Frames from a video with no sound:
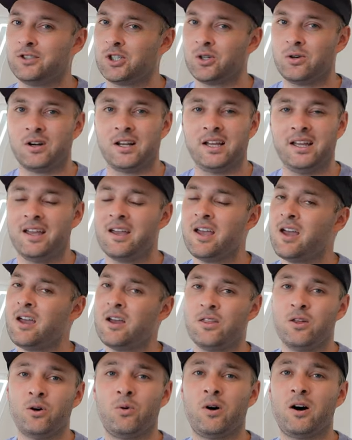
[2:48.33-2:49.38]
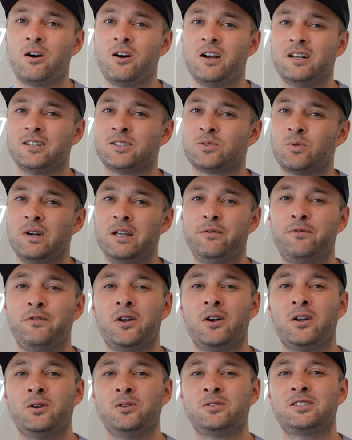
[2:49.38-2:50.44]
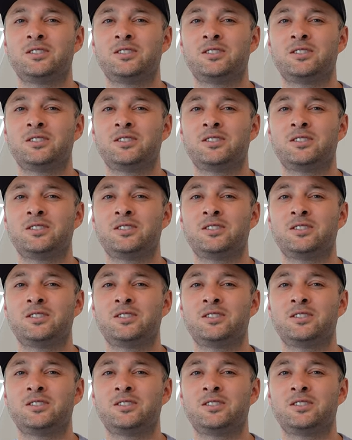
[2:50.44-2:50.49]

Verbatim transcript: Surely the Warriors, we follow